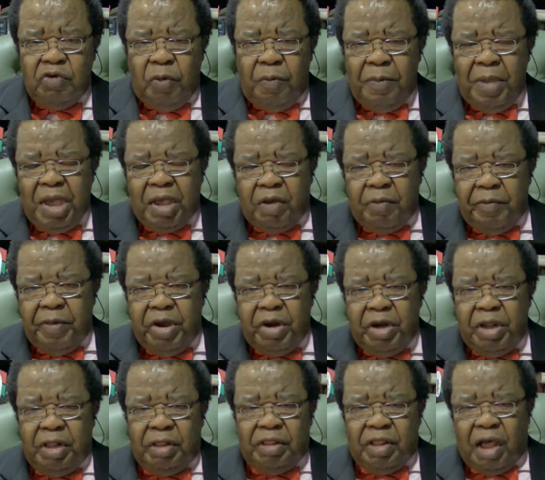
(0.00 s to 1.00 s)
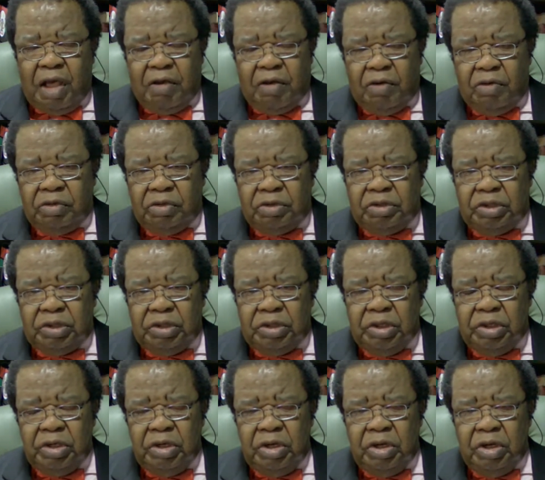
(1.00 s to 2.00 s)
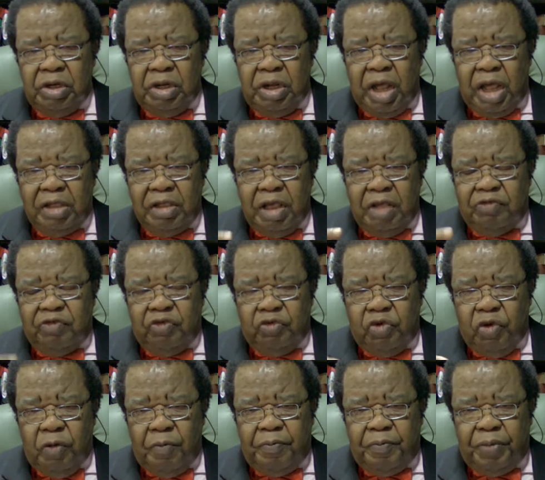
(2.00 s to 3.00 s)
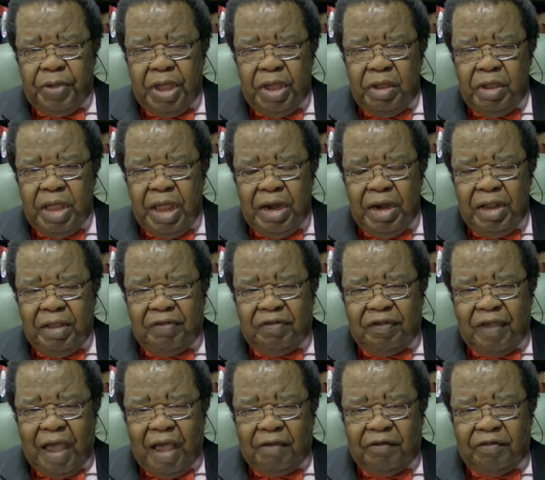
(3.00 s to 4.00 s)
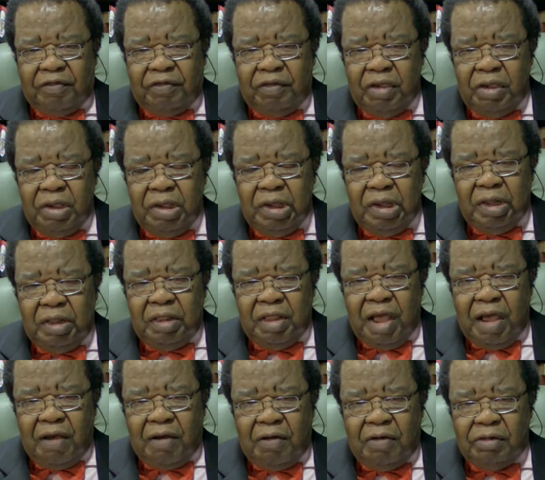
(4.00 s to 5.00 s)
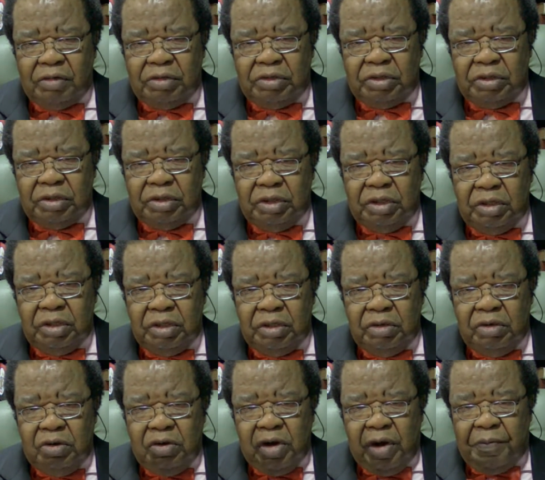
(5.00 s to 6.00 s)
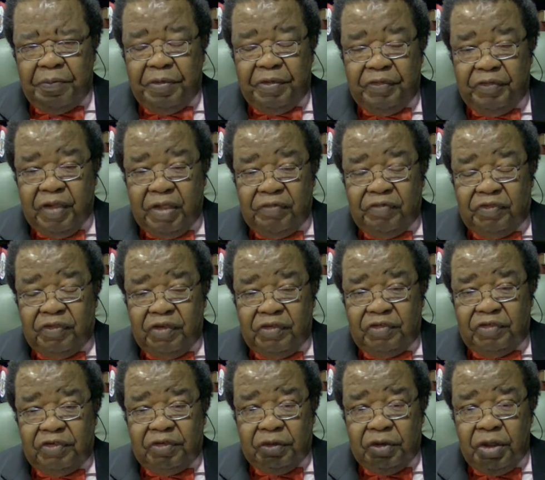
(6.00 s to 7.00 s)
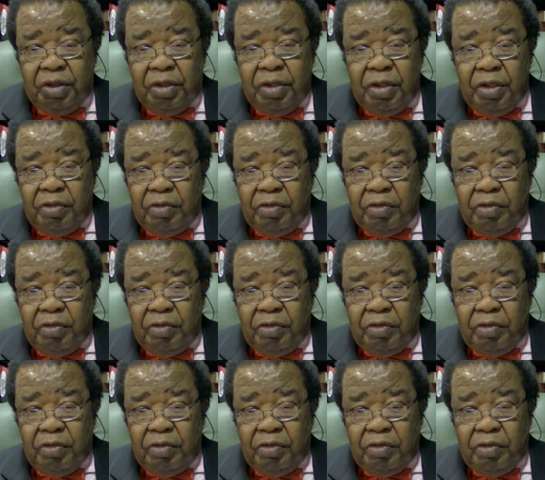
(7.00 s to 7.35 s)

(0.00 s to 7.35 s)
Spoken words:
You make money in that country, and yet you don't pay any tax in that country. No representation.